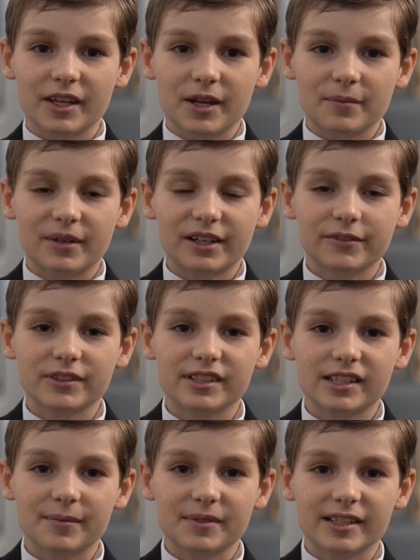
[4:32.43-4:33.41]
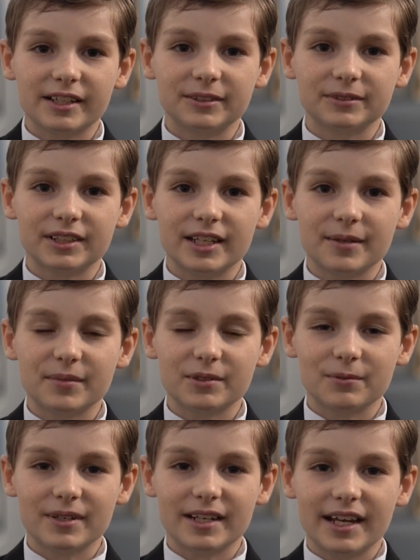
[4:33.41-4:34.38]
Breakfast club is held here
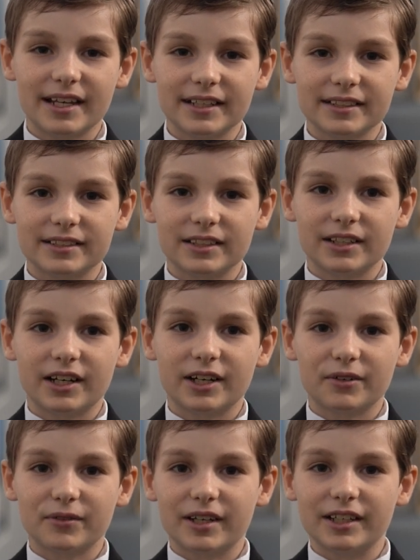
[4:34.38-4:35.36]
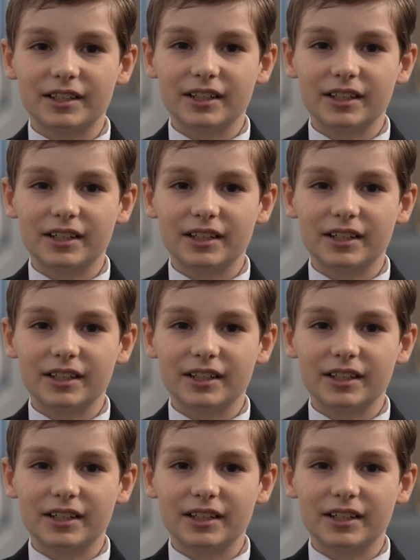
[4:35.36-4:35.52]
between 8 and half 8.